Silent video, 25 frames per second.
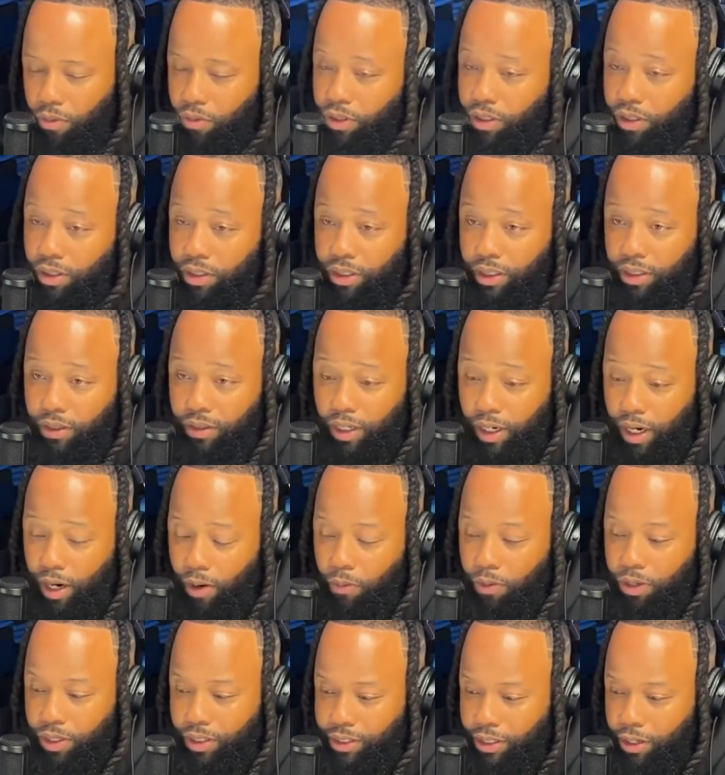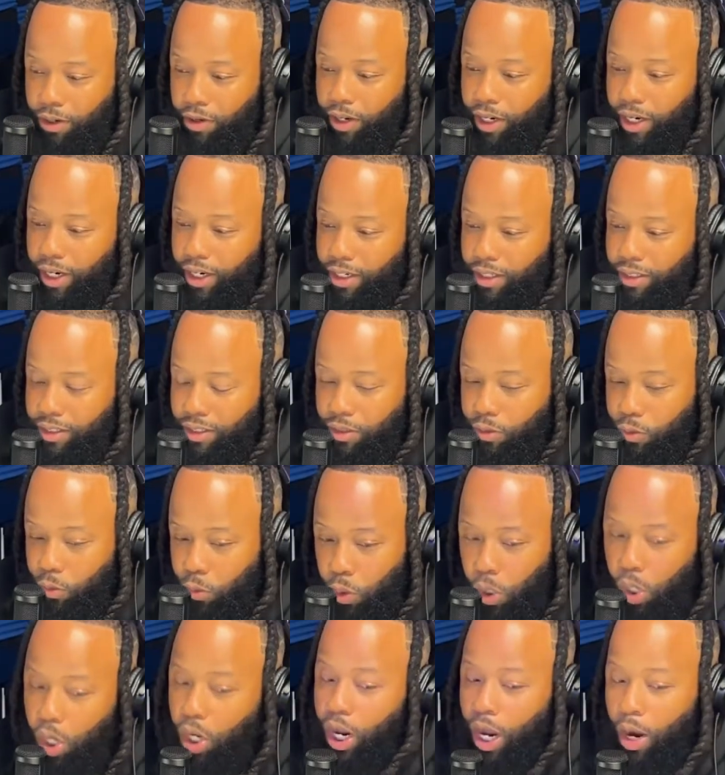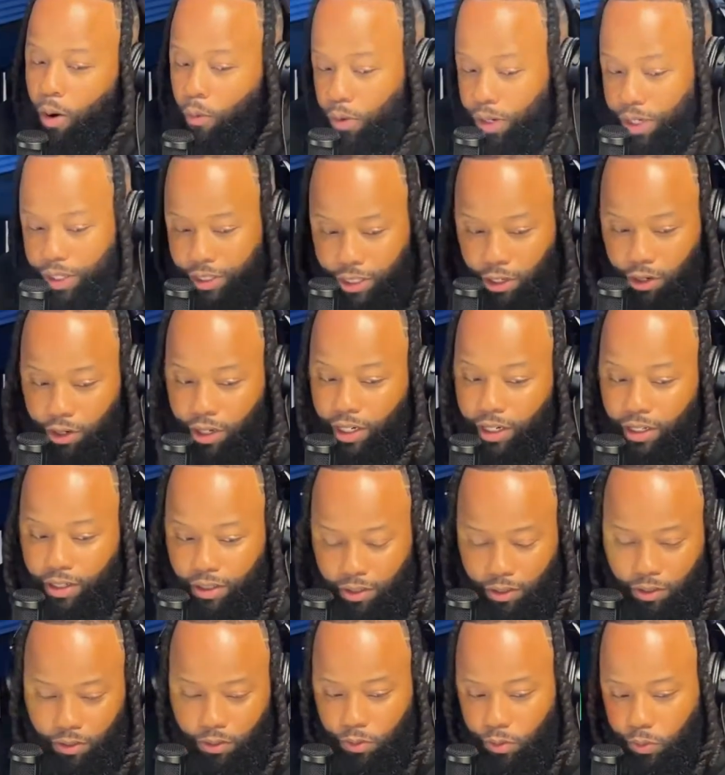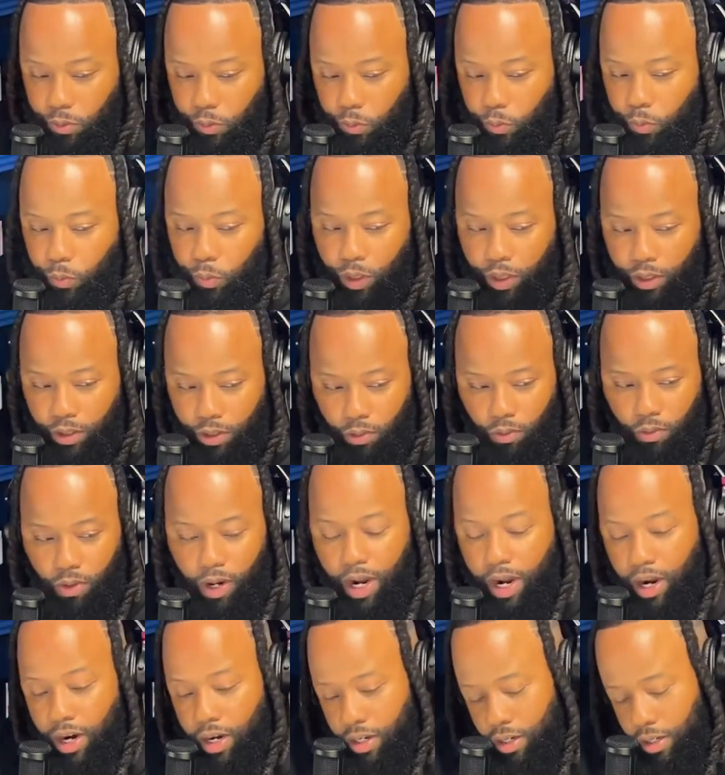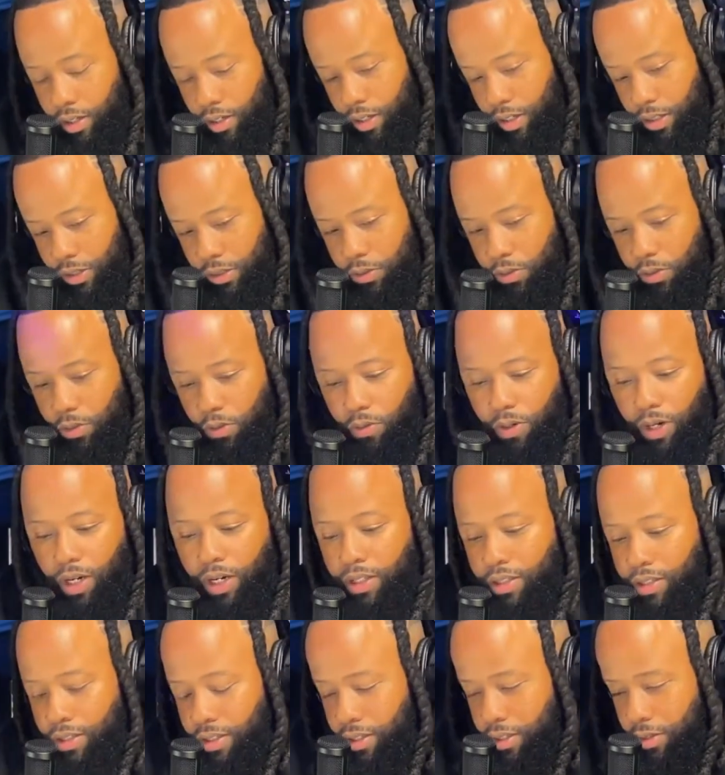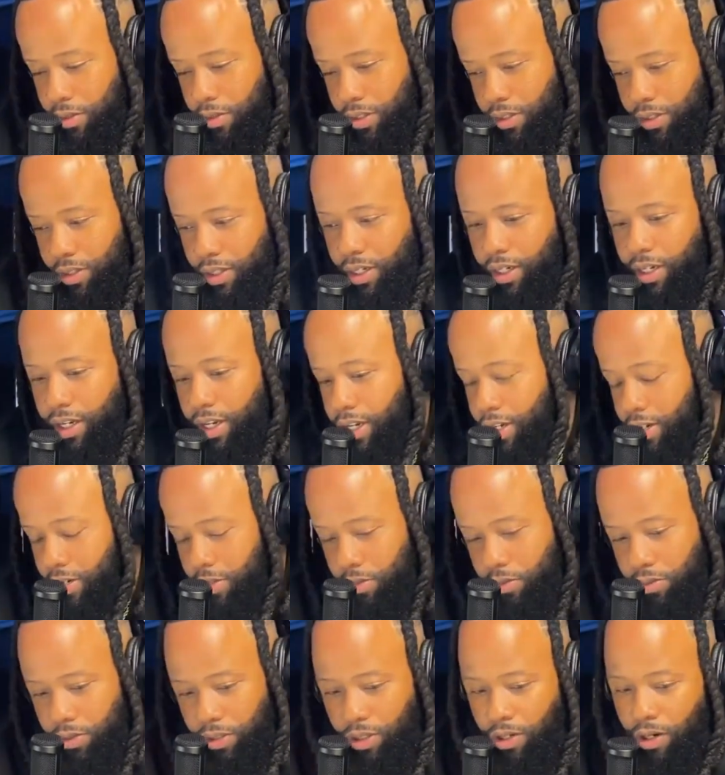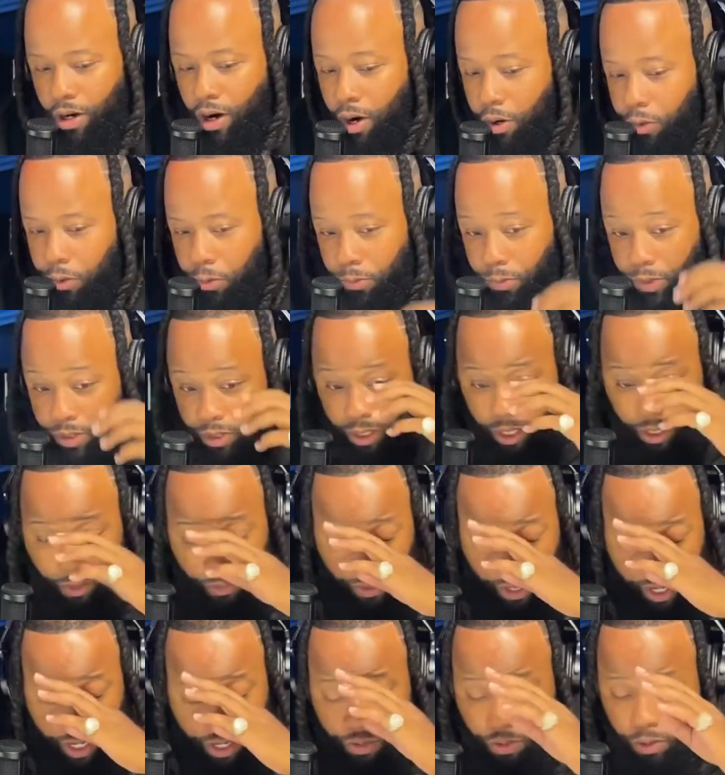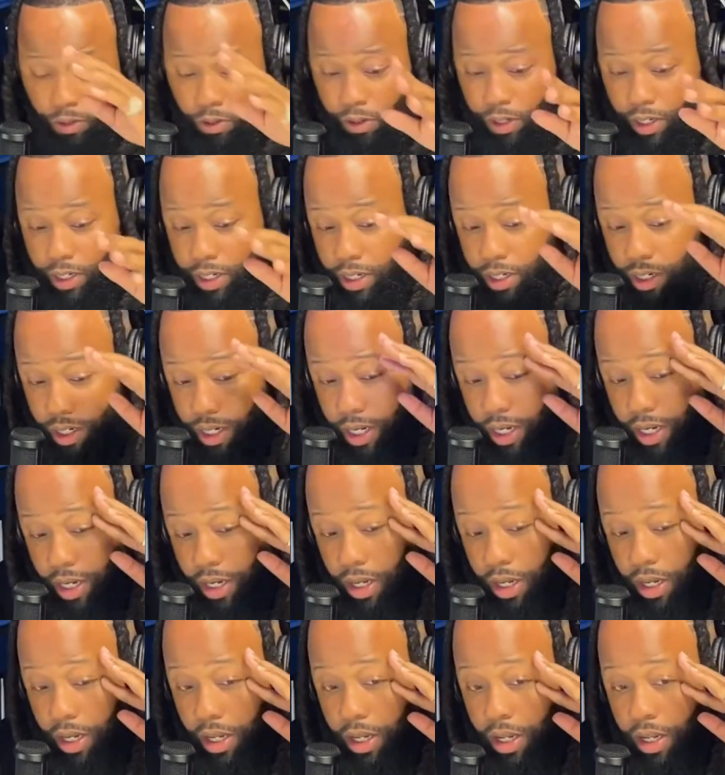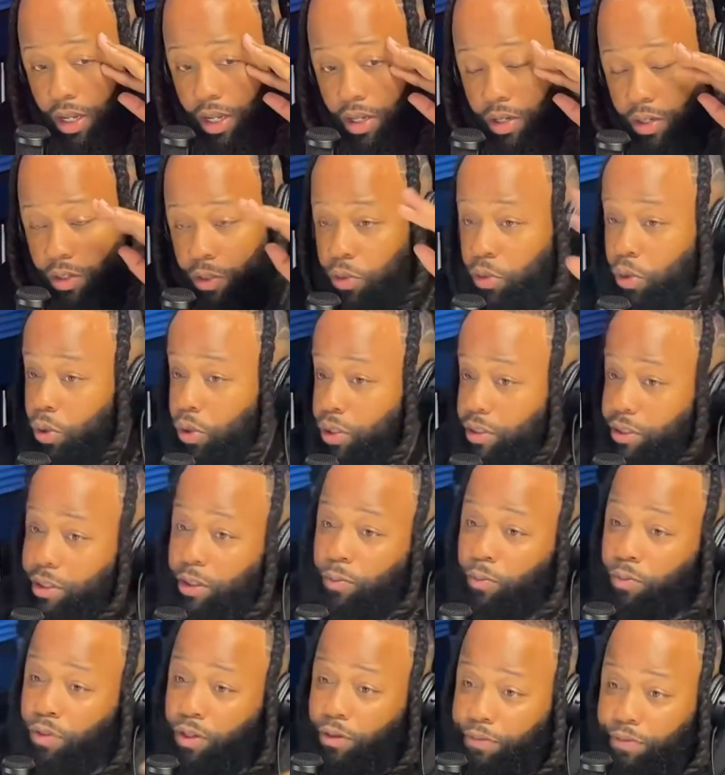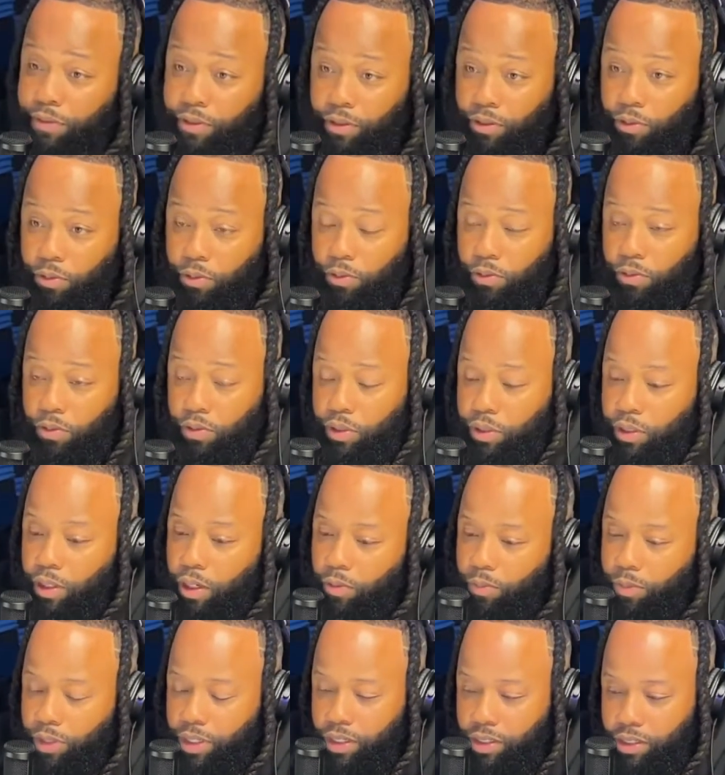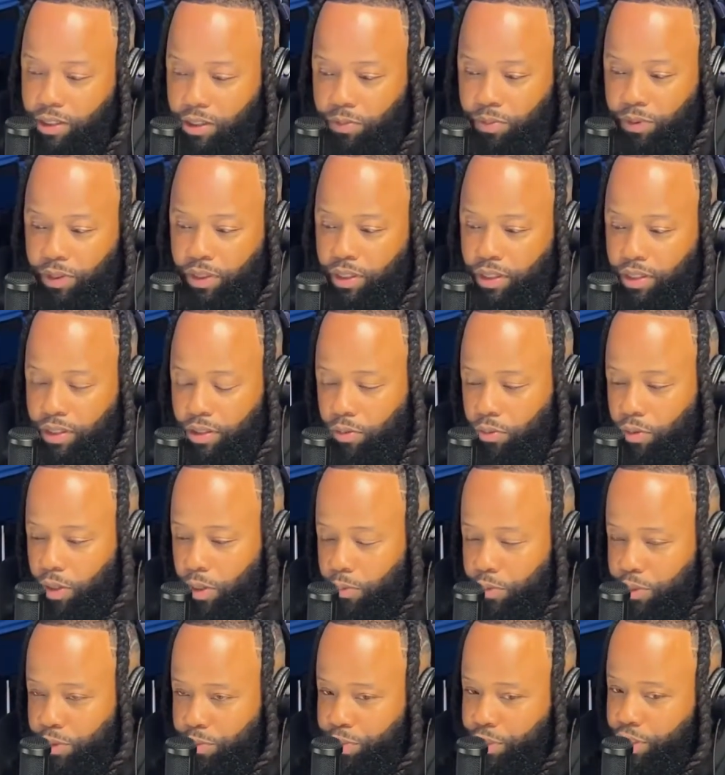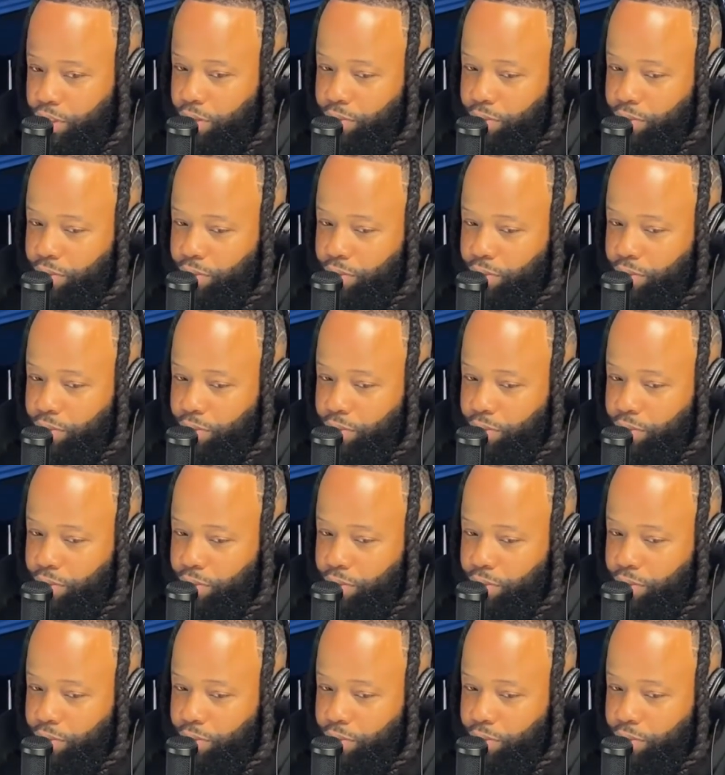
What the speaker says: lead that. I want to turn it into a Dwyer, to a Wellington, or a St. Andrews, a Cardinal, and say, well, hey, you go to Inlet, you going somewhere for school. You know what I mean? Just because of what was built